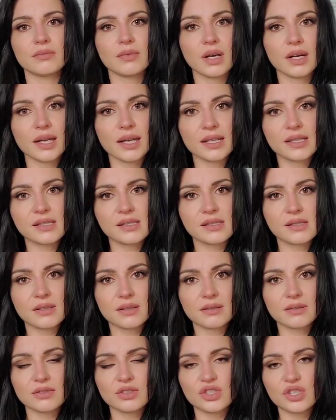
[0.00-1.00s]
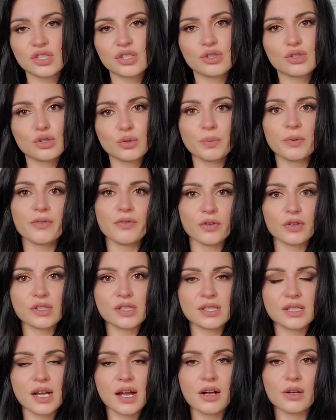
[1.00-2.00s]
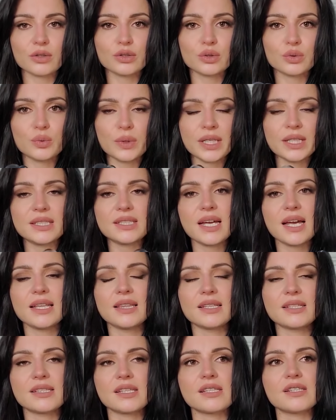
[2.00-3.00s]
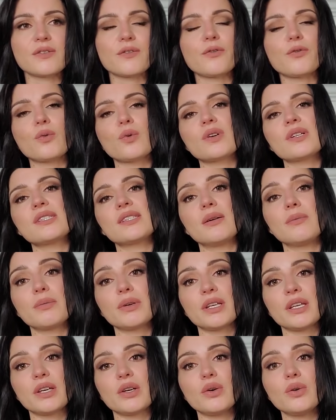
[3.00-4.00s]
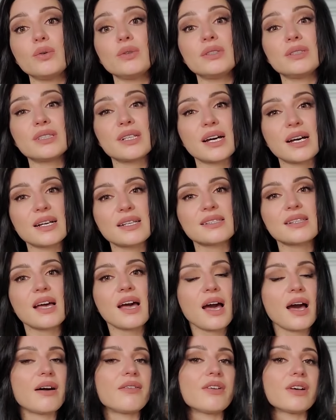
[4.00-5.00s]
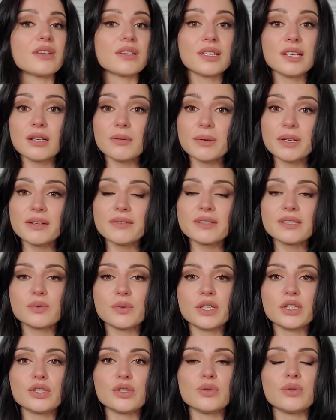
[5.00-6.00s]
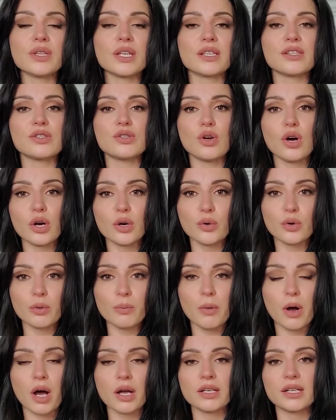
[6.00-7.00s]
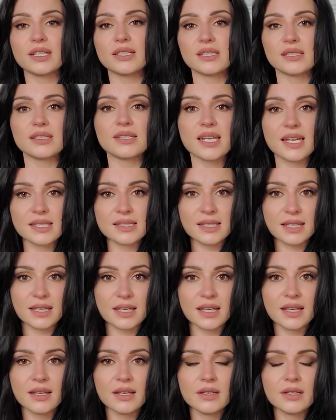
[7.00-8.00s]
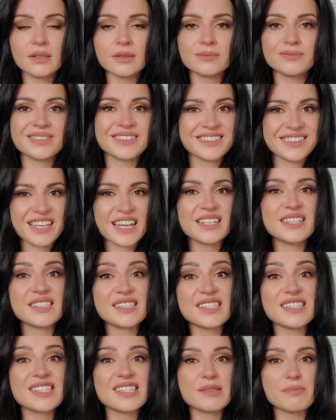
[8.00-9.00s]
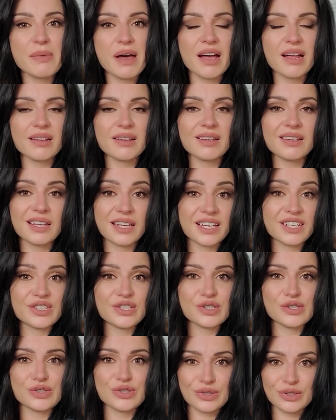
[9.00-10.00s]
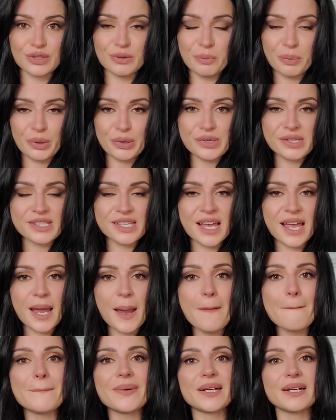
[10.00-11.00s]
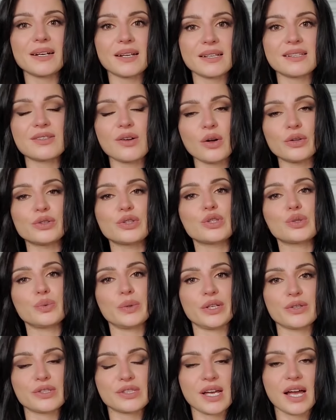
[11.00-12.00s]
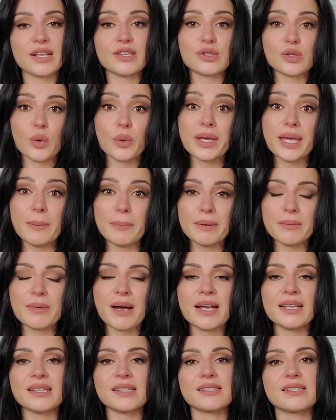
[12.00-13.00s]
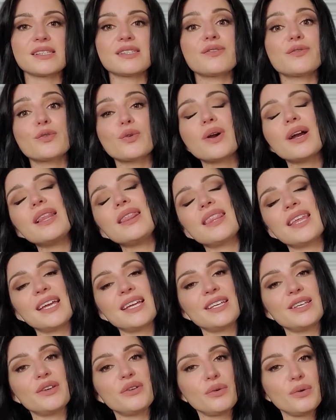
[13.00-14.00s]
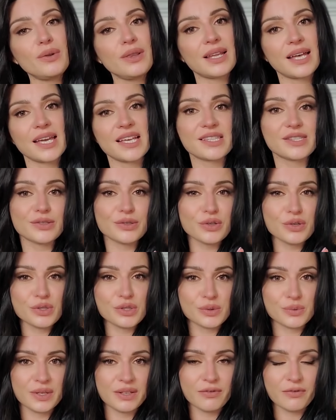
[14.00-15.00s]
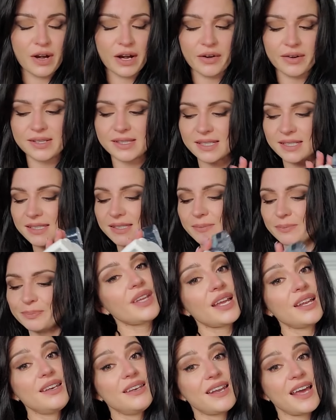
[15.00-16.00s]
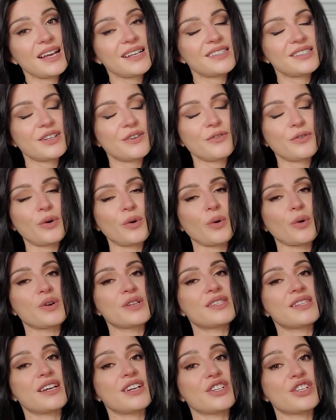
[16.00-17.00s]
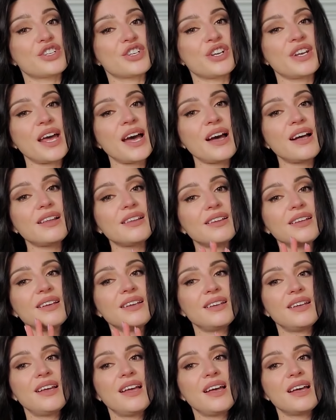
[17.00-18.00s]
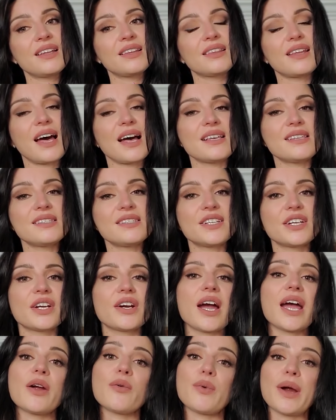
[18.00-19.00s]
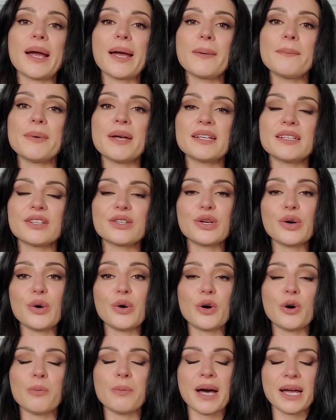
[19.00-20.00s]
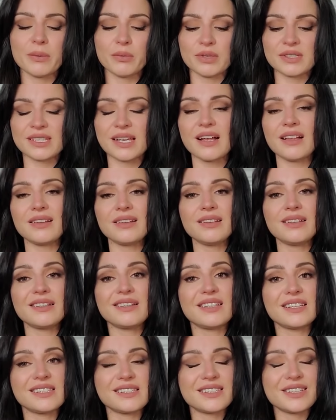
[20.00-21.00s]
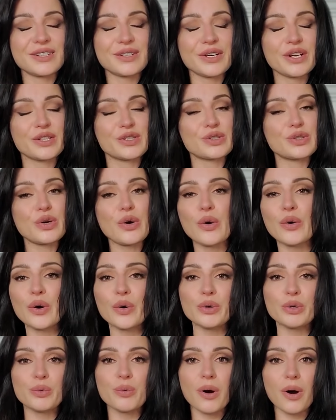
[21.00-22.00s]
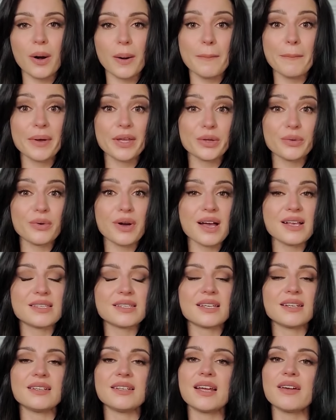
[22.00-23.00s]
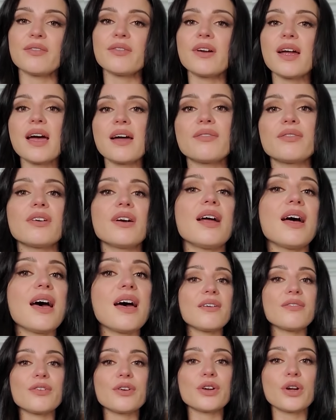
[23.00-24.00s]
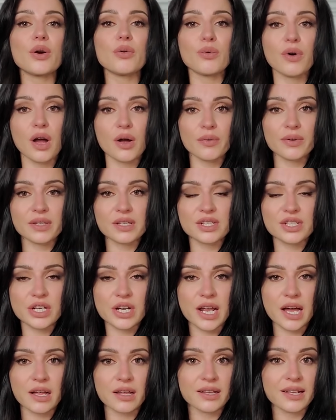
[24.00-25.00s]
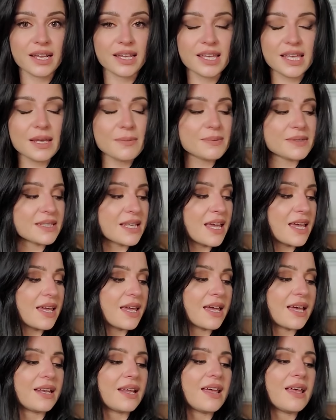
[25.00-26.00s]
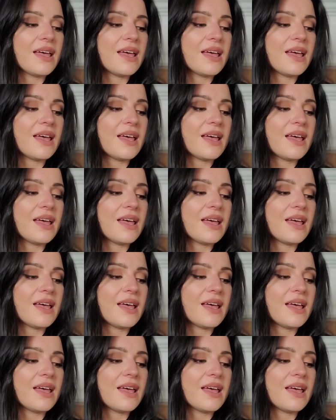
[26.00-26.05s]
It's just super versatile, sweet, and this is for somebody who does have a little bit of a sweet tooth. It's not gourmand. It doesn't taste like it doesn't smell like a dessert per se, but it is on the sweeter side. So keep in mind this is for a lady who likes her sweet fragrances. Next, of course, a Chanel. Last year, I recommended Coco Mademoiselle. This year, it's Coco Noir, but you guys can never, ever, ever go wrong with a Chanel, and I keep saying it,